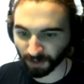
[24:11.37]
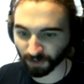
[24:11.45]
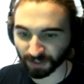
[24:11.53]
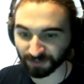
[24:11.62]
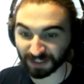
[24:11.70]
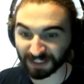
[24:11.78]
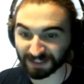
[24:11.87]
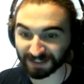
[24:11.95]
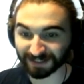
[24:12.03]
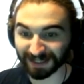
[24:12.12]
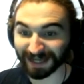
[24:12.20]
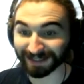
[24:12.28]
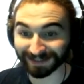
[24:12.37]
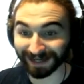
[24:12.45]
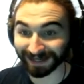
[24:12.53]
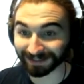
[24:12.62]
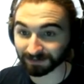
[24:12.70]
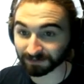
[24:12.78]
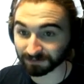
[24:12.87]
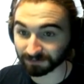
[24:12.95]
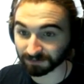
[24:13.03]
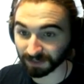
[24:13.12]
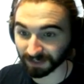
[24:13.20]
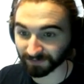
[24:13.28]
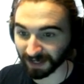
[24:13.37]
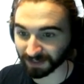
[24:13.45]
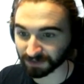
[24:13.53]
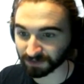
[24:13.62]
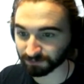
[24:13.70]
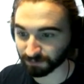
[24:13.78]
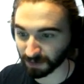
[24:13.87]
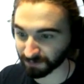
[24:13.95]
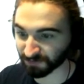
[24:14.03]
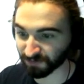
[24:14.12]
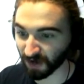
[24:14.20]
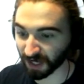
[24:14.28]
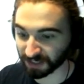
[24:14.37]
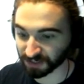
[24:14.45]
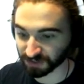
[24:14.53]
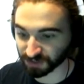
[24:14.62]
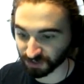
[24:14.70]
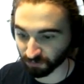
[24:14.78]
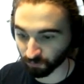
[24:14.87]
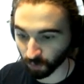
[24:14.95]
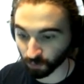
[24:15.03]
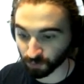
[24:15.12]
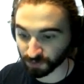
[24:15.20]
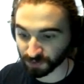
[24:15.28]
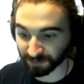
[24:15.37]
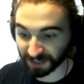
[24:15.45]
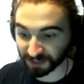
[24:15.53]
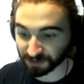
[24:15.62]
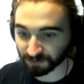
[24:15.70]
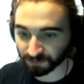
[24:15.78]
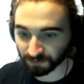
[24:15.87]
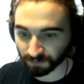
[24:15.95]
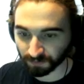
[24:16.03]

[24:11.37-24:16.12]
I might not even need to connect that. Like that might be fine as just a road space.